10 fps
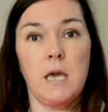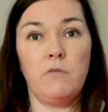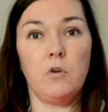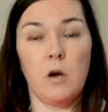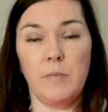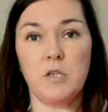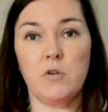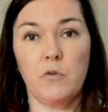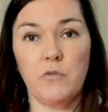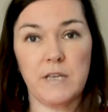If you come into
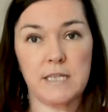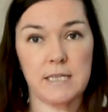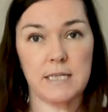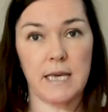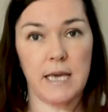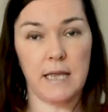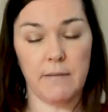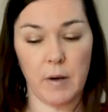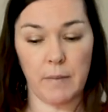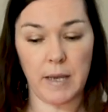your fists here,
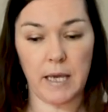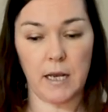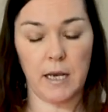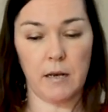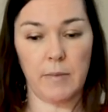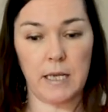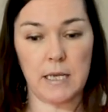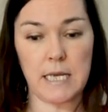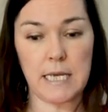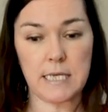that might make it a little bit
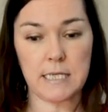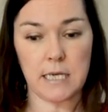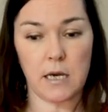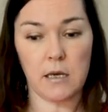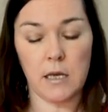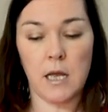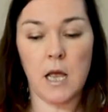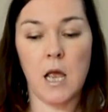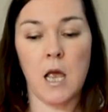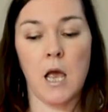easier.
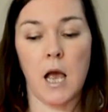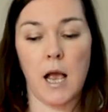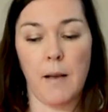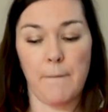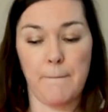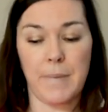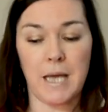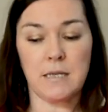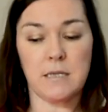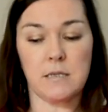
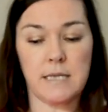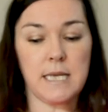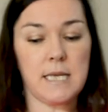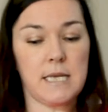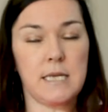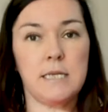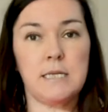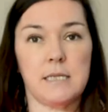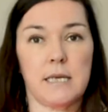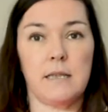Bend the
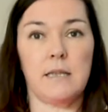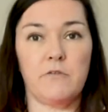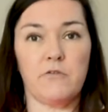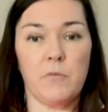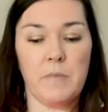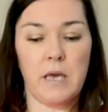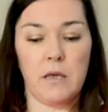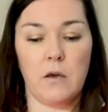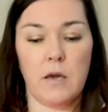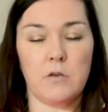knees, and then from here
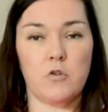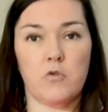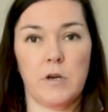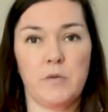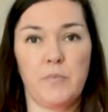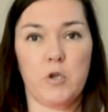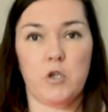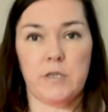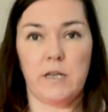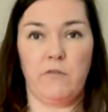you're going to try to push
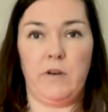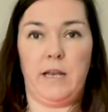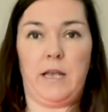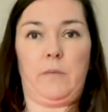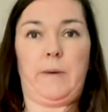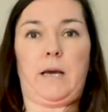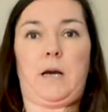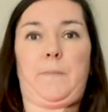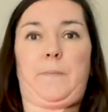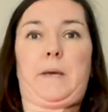yourself a little bit
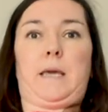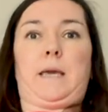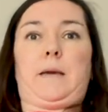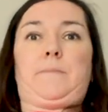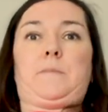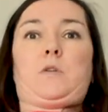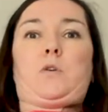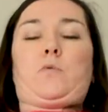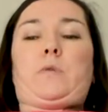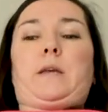up here, so
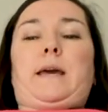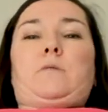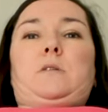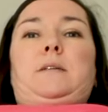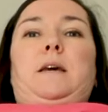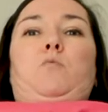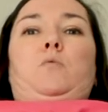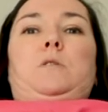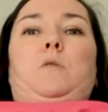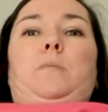you're in counter
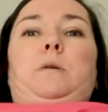tabletop.